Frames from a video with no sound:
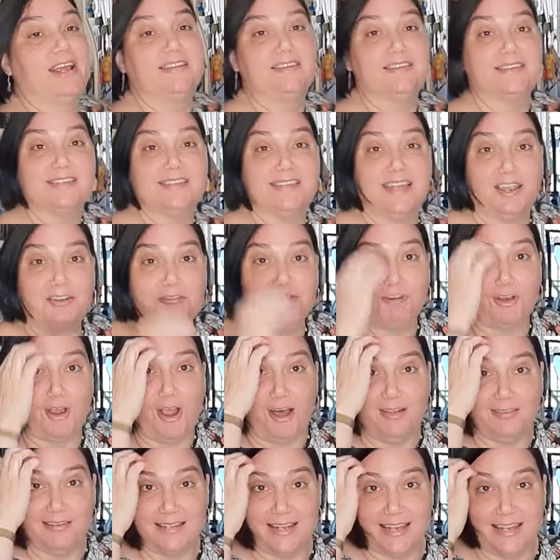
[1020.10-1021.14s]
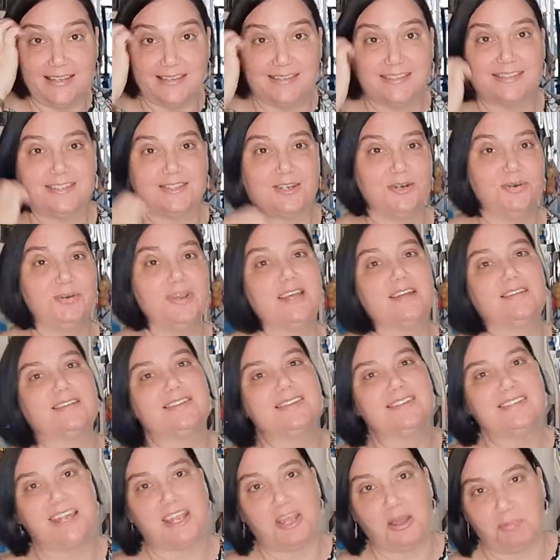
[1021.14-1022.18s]
this thing for holidays, so it'll
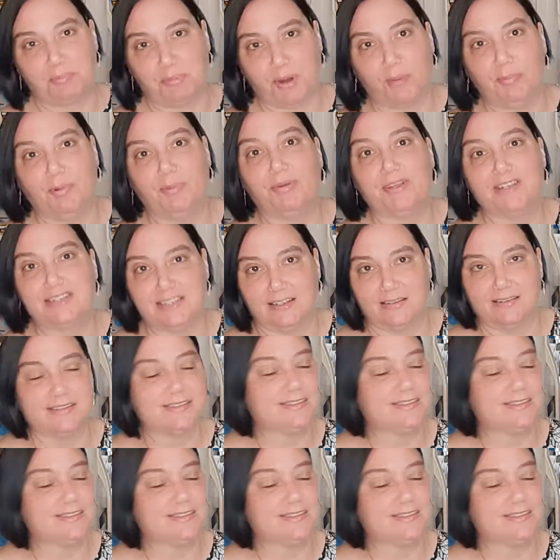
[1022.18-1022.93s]
stay up probably till this